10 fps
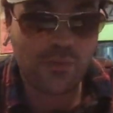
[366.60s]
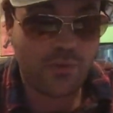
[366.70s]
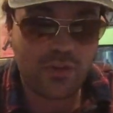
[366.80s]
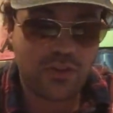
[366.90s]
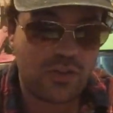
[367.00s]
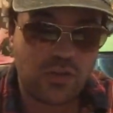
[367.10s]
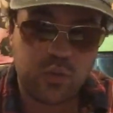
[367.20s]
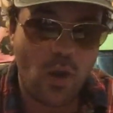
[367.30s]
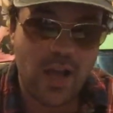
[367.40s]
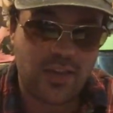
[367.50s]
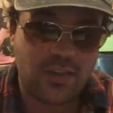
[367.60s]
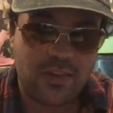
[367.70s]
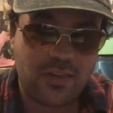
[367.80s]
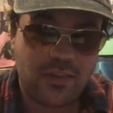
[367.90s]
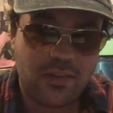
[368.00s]
revisited this
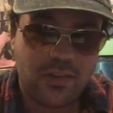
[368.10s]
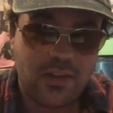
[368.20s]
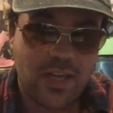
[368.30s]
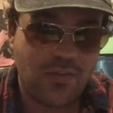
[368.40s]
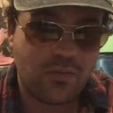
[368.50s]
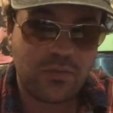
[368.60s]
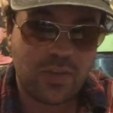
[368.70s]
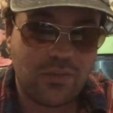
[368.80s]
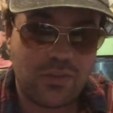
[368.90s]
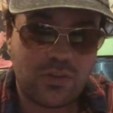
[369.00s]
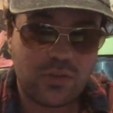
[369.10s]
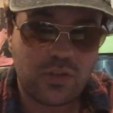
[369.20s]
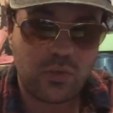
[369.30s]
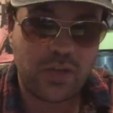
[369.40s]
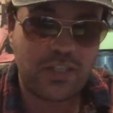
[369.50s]
twice, even even to the
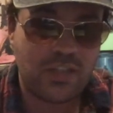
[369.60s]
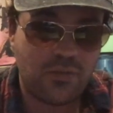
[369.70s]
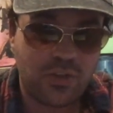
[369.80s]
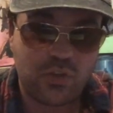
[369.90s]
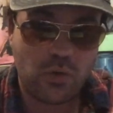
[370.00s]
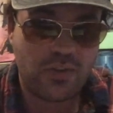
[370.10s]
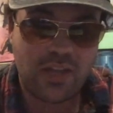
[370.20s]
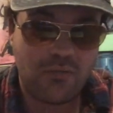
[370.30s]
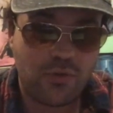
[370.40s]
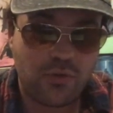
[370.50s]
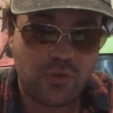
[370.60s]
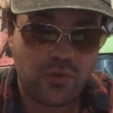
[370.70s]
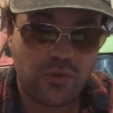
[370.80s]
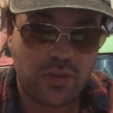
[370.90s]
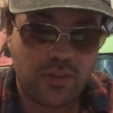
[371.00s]
2018 for the 20th anniversary
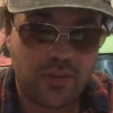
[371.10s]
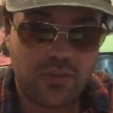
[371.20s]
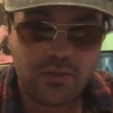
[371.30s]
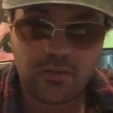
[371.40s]
for this.